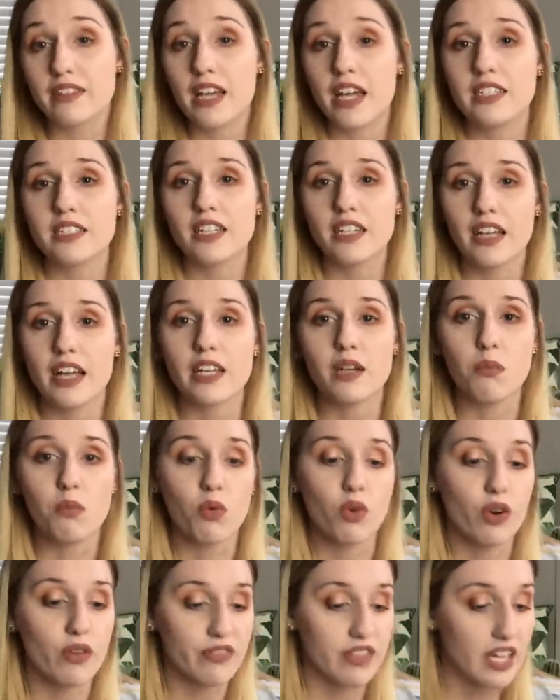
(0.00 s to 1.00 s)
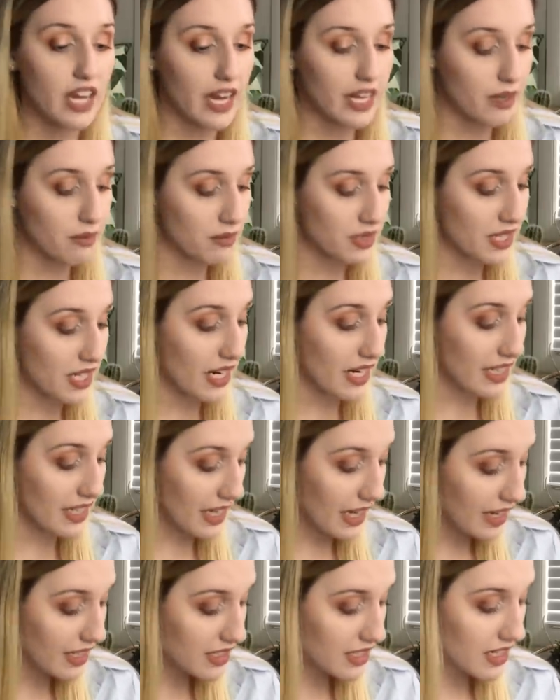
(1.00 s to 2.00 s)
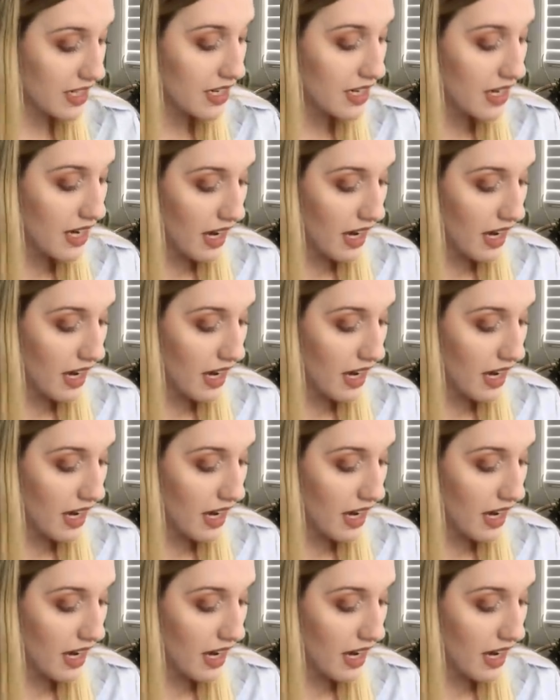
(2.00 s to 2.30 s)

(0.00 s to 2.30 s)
tend to like more of the items that I get.